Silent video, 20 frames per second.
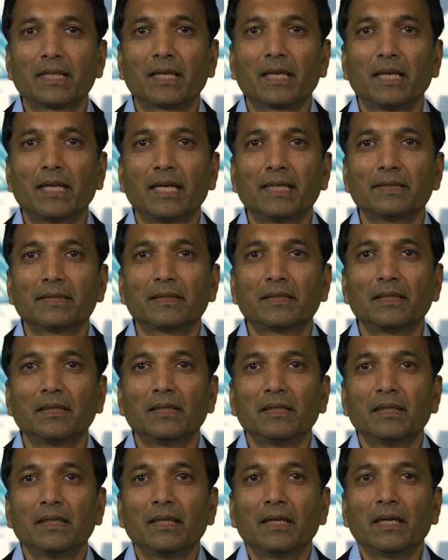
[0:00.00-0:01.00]
Analyzer,
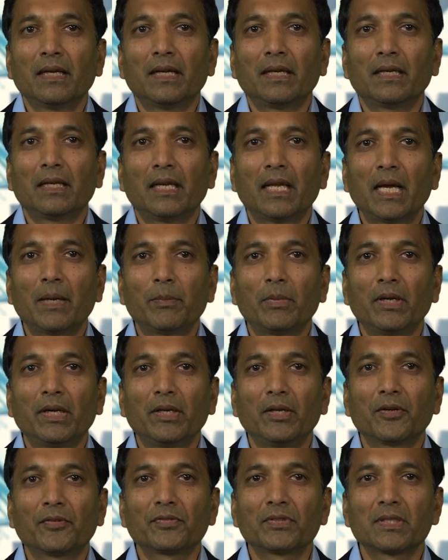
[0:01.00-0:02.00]
and a
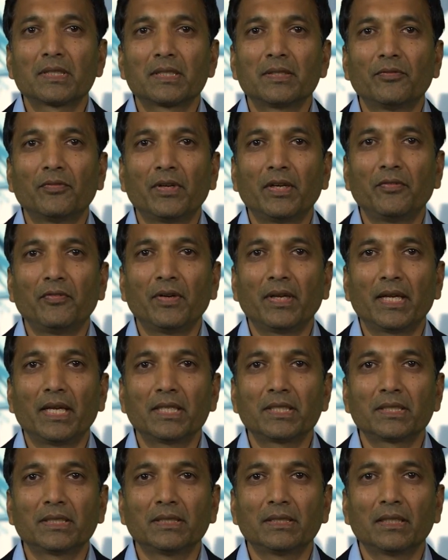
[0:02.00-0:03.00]
library of system
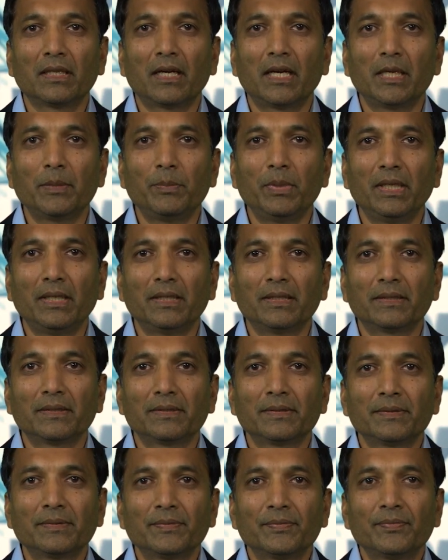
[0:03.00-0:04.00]
verification I P.
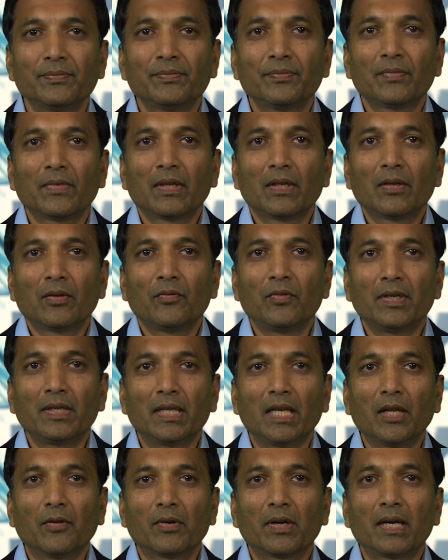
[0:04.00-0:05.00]
We
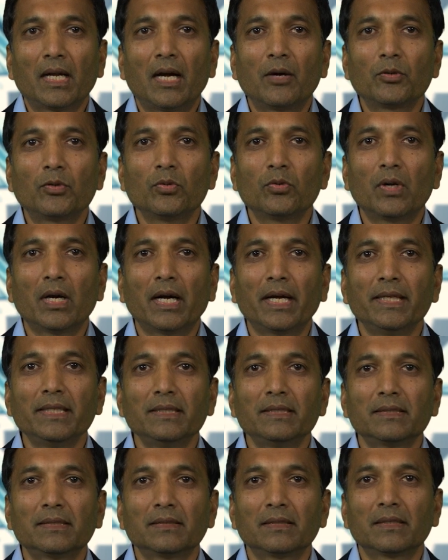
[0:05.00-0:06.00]
deliver how-to
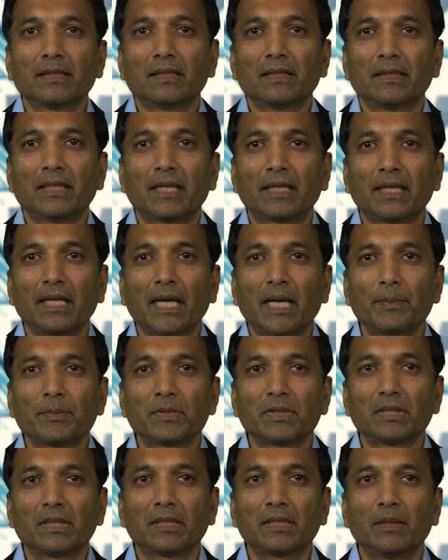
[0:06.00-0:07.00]
guides that
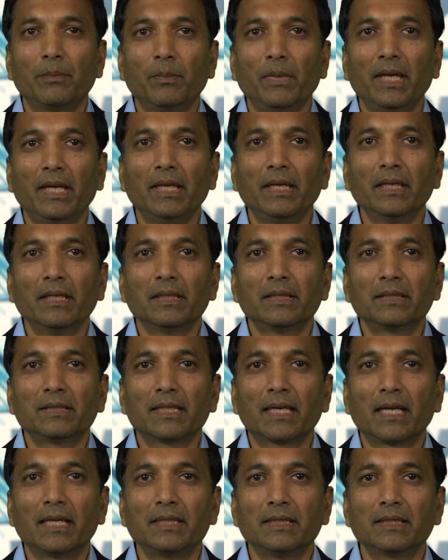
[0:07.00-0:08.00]
capture the main
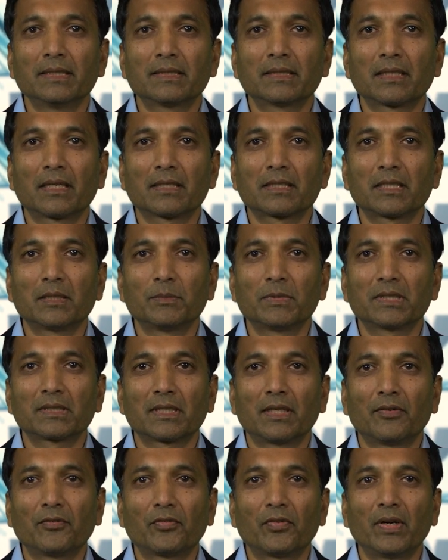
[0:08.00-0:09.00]
challenges customers
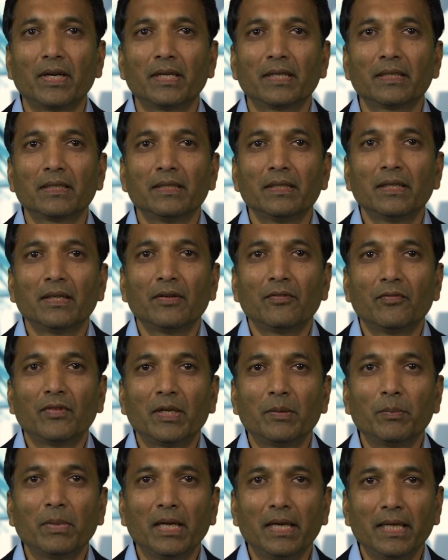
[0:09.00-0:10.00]
confront
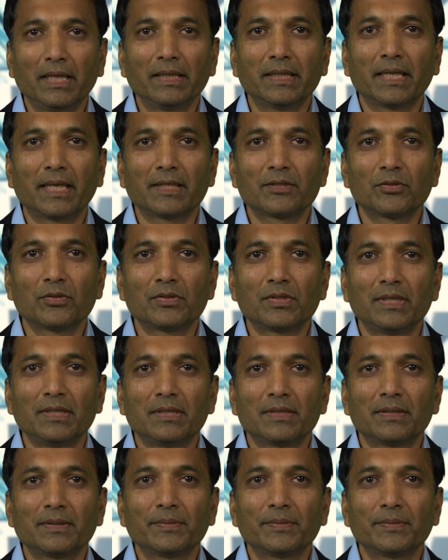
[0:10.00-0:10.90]
when building their S O Cs.